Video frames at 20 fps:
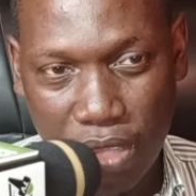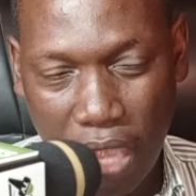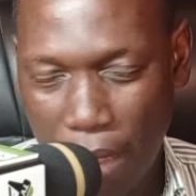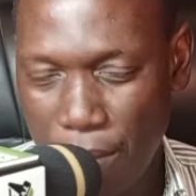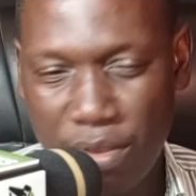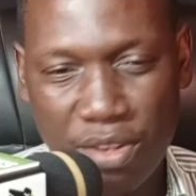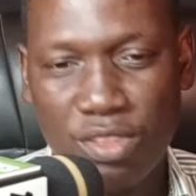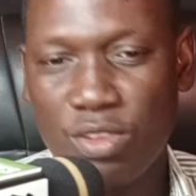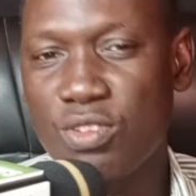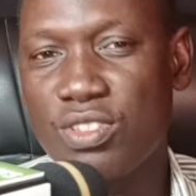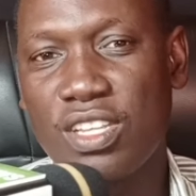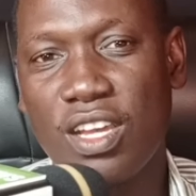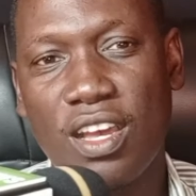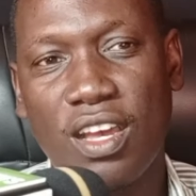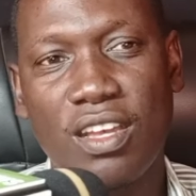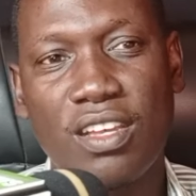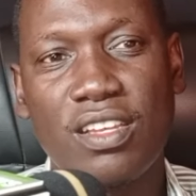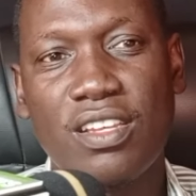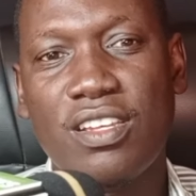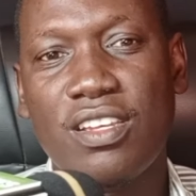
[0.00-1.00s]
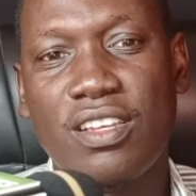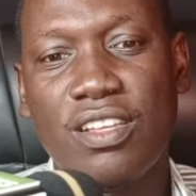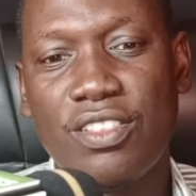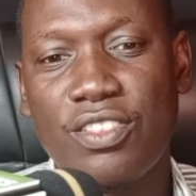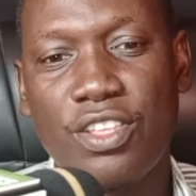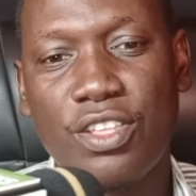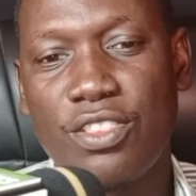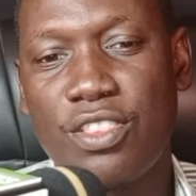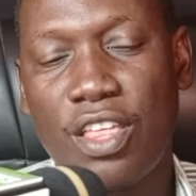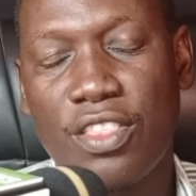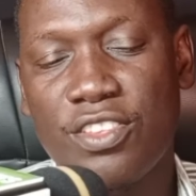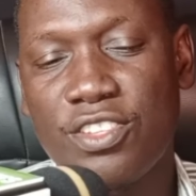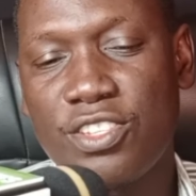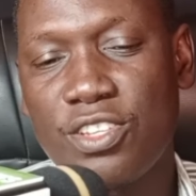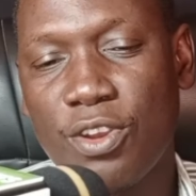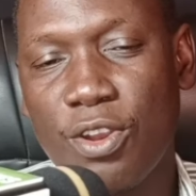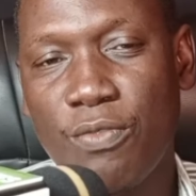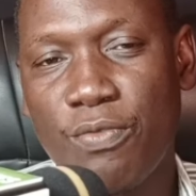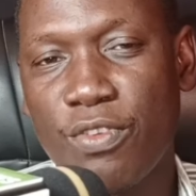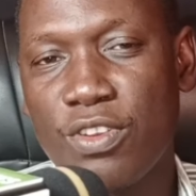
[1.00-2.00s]
I mean, those are that's
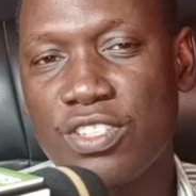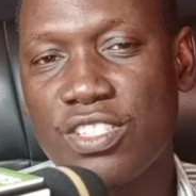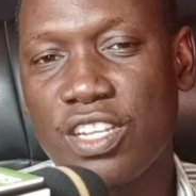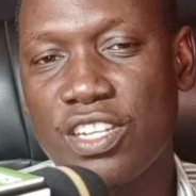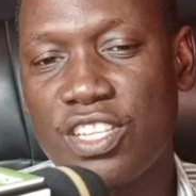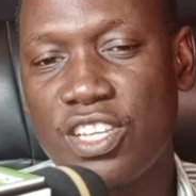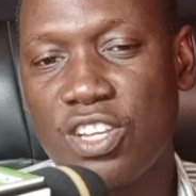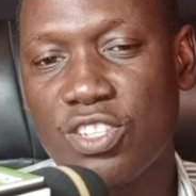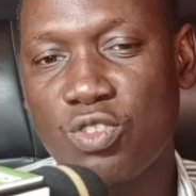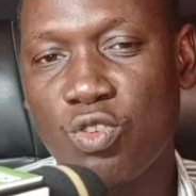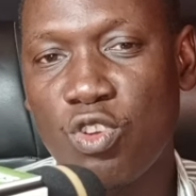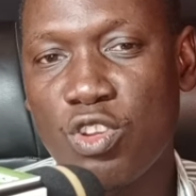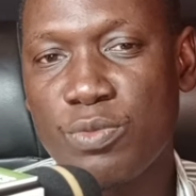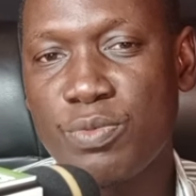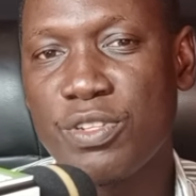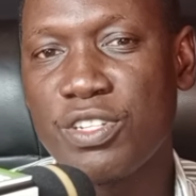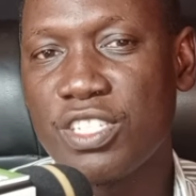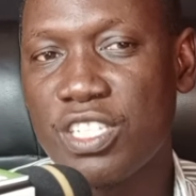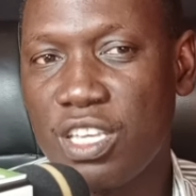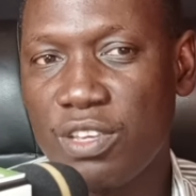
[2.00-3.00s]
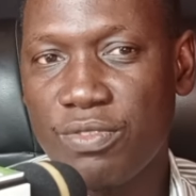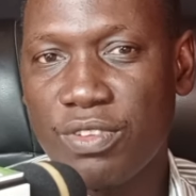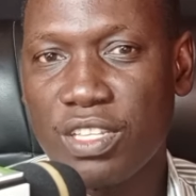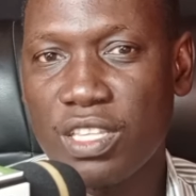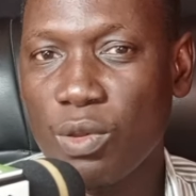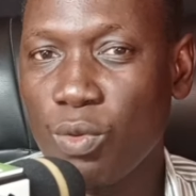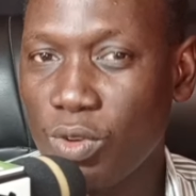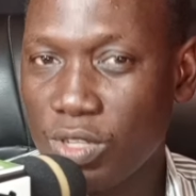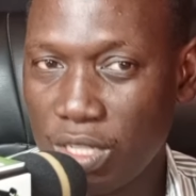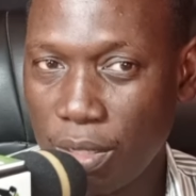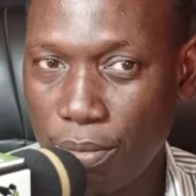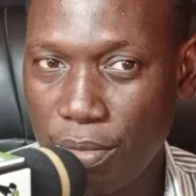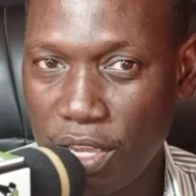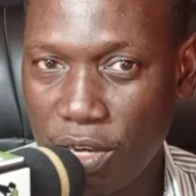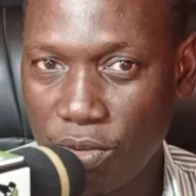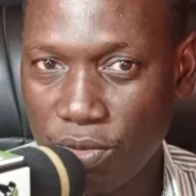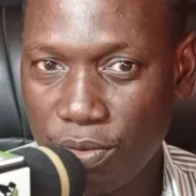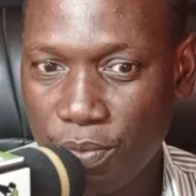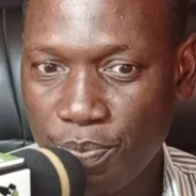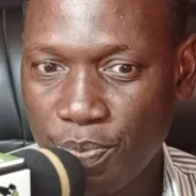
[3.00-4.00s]
the reference that he has always been given, the
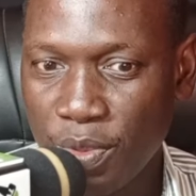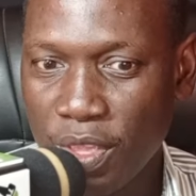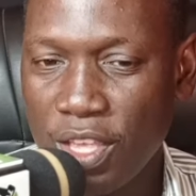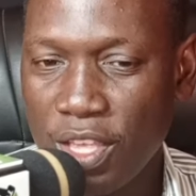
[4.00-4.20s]
watermelon.